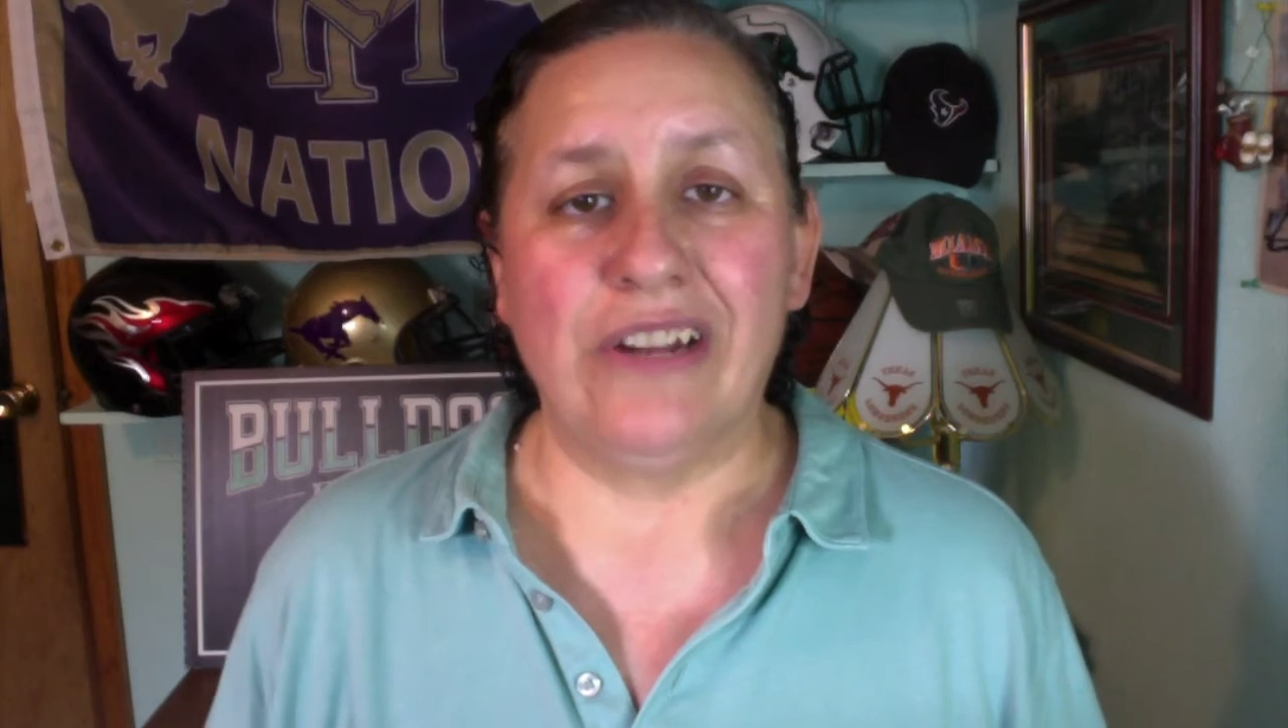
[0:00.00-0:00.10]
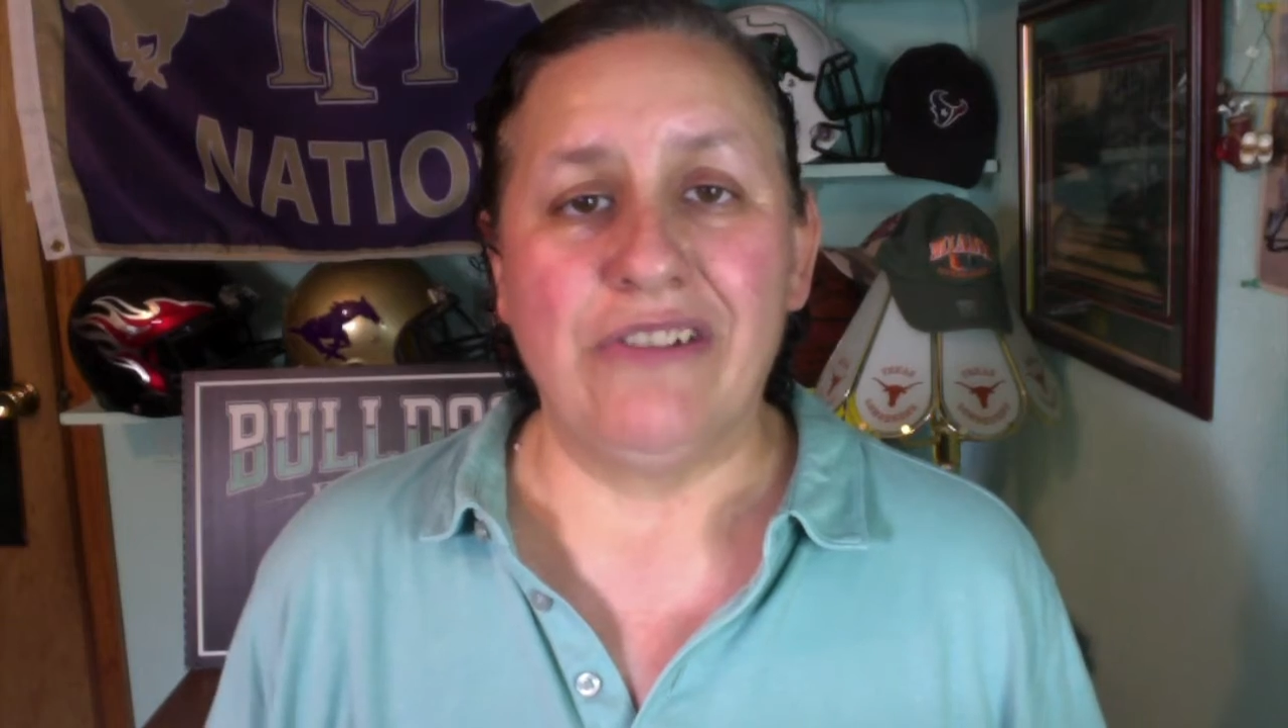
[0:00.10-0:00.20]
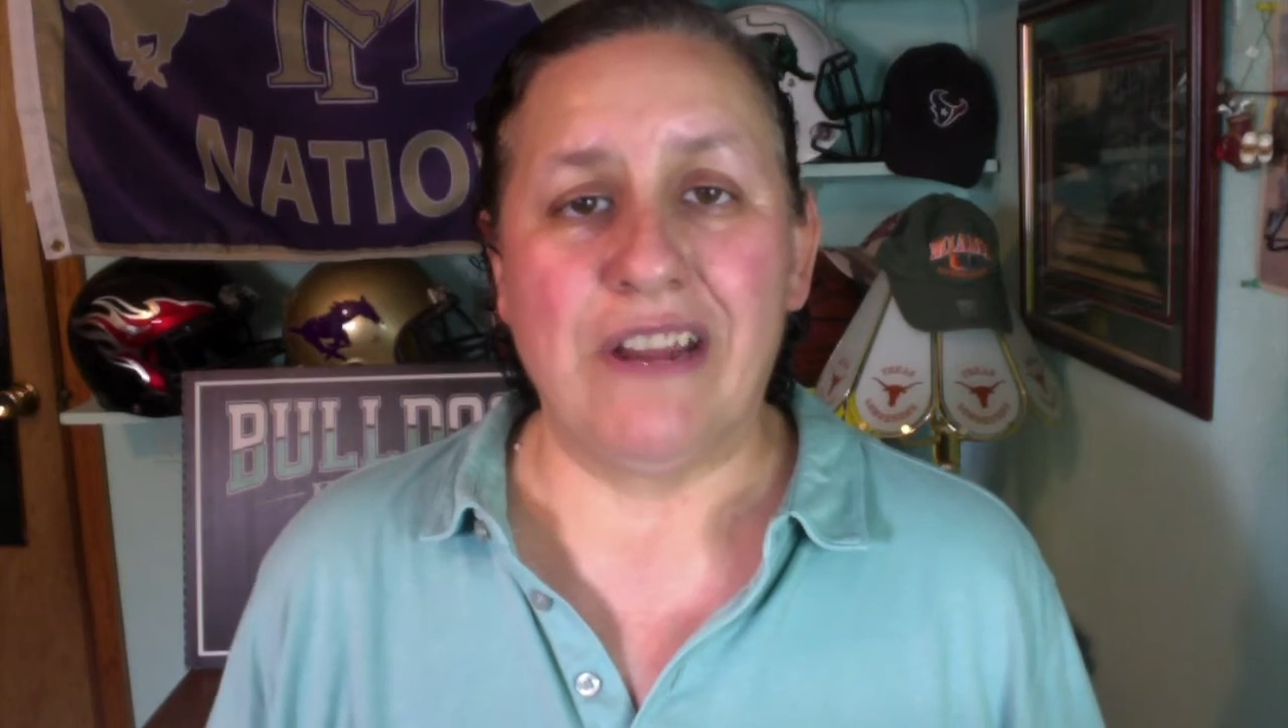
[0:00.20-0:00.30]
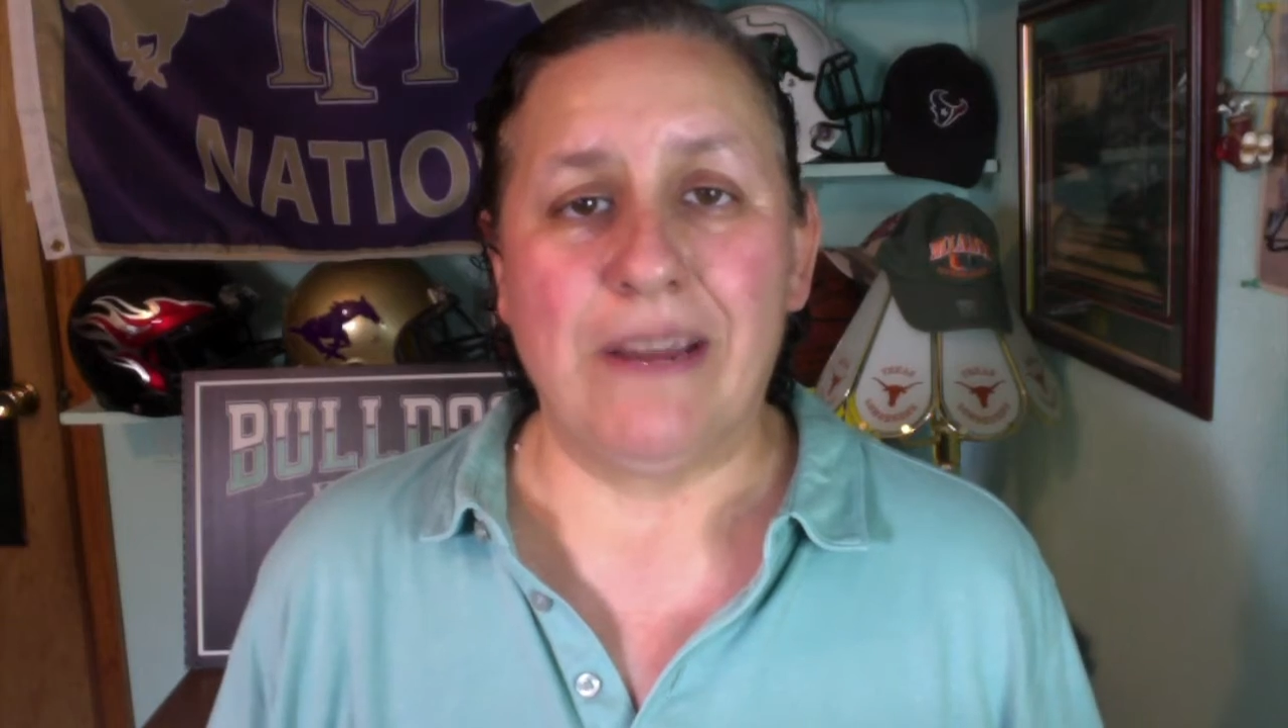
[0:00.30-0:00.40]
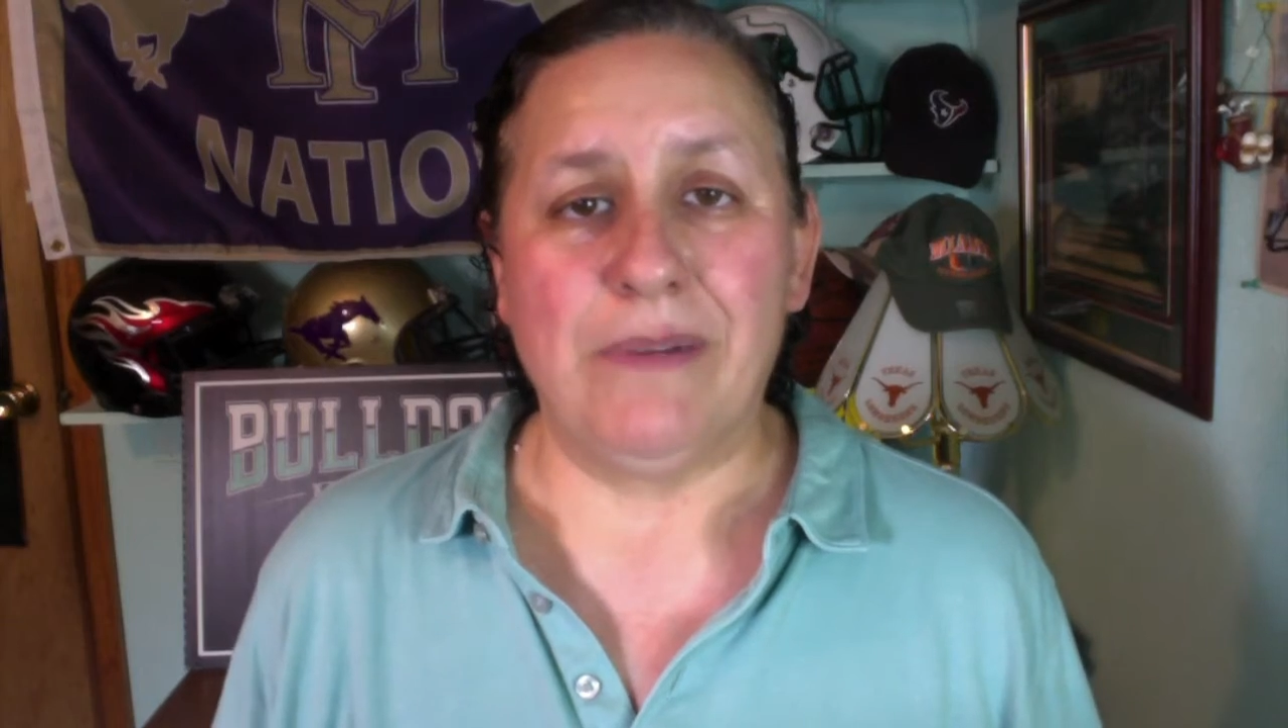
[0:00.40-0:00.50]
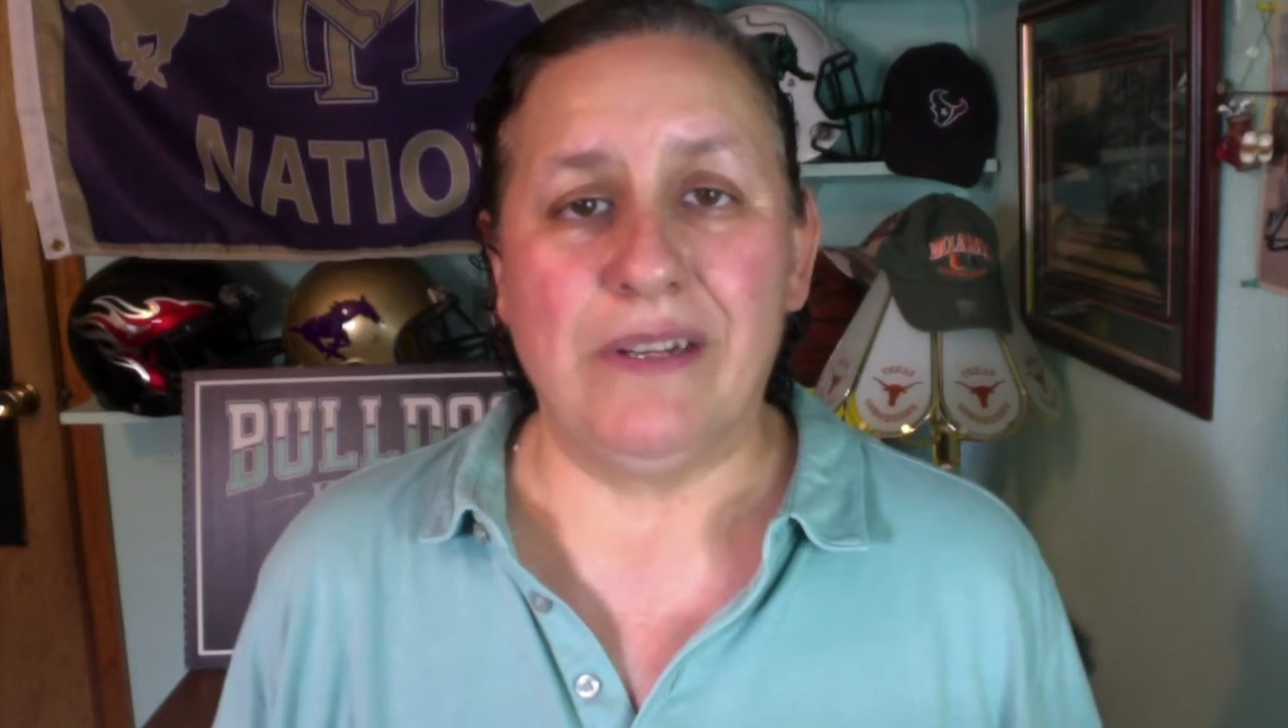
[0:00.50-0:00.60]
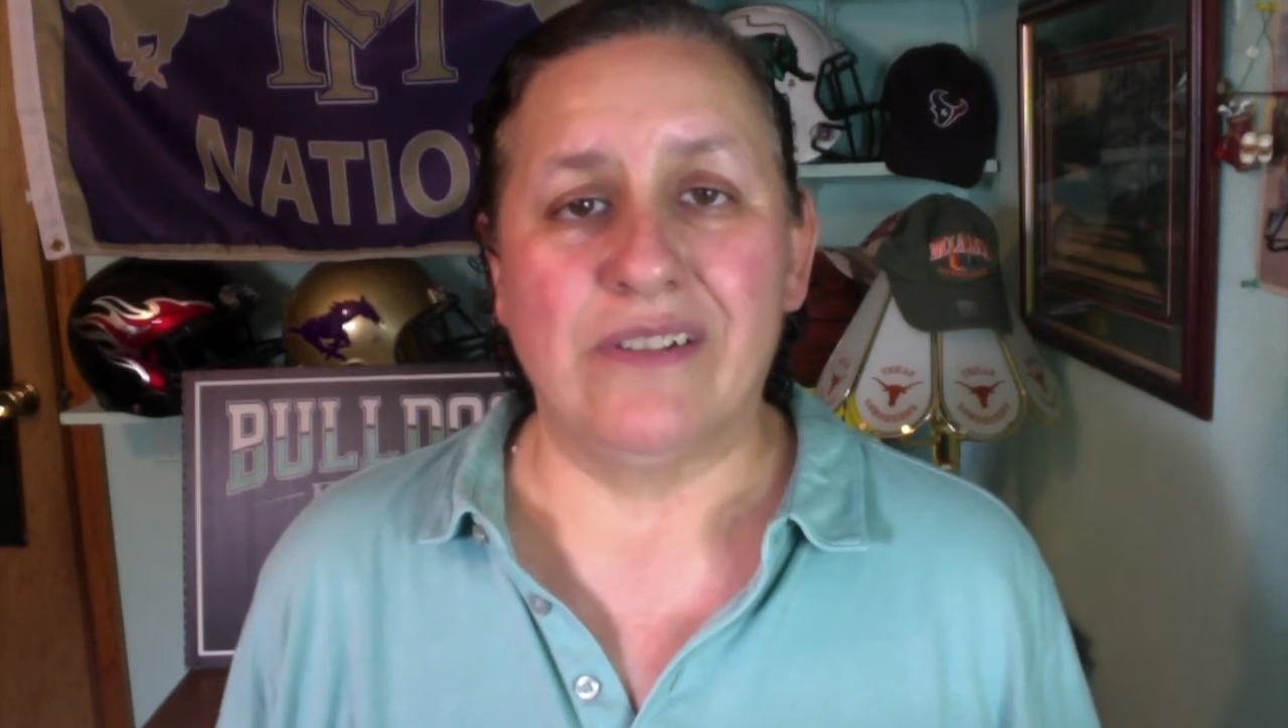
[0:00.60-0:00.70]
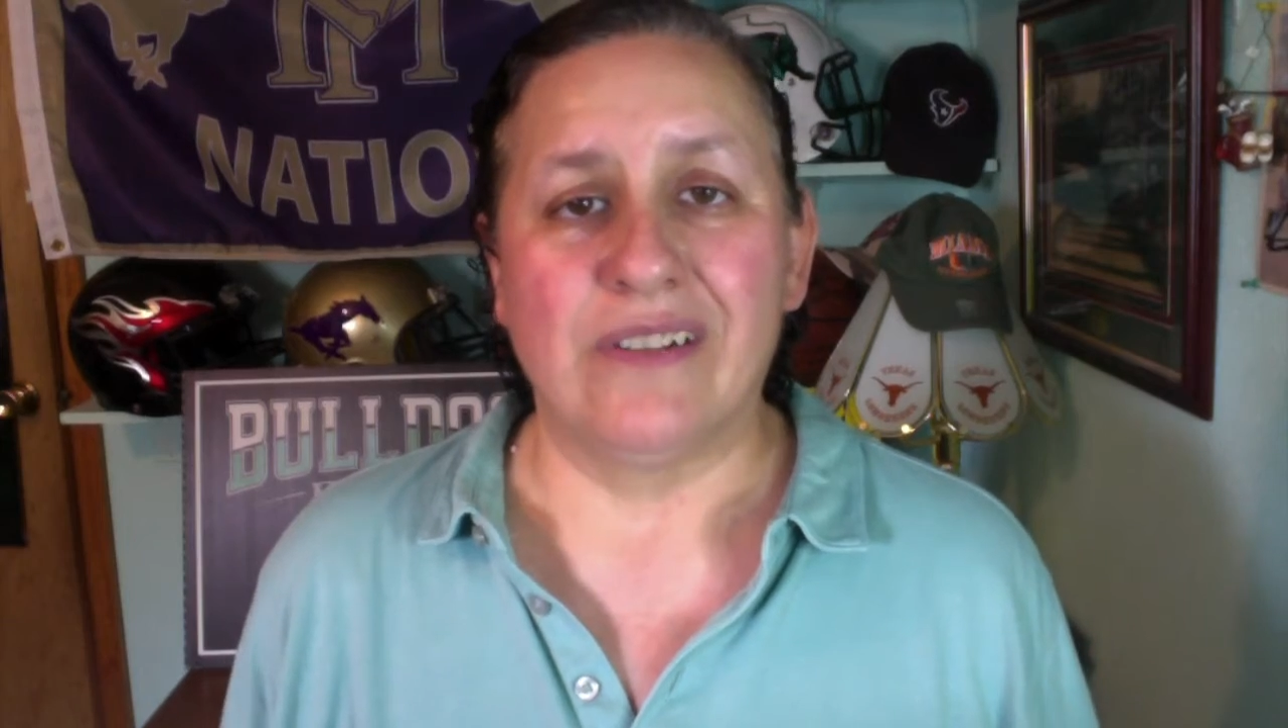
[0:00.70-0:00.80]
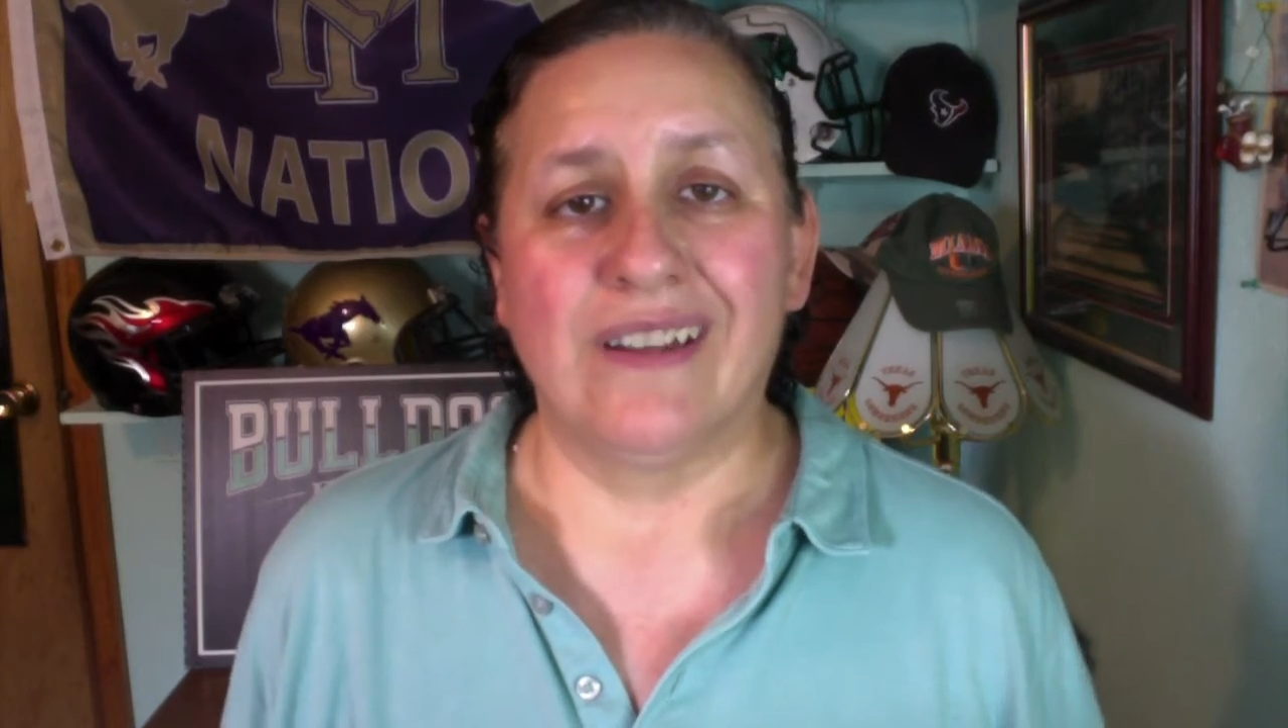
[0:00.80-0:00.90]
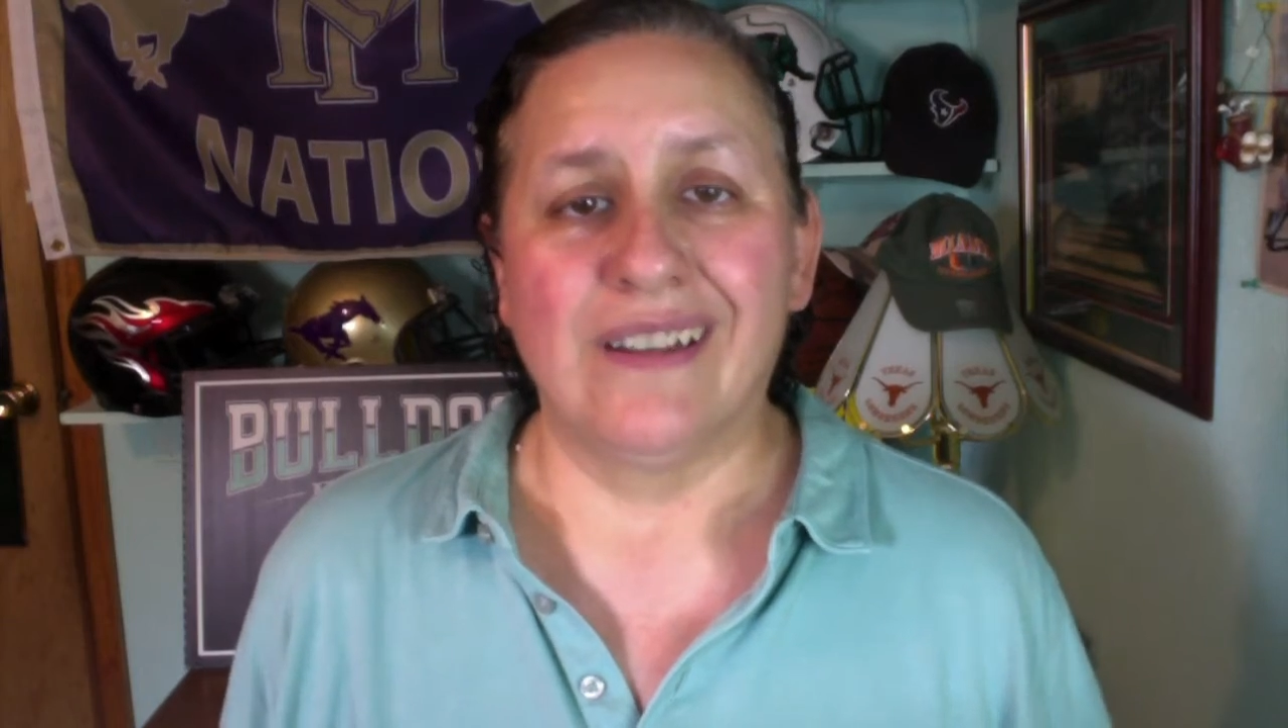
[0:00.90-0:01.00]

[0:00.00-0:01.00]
champions.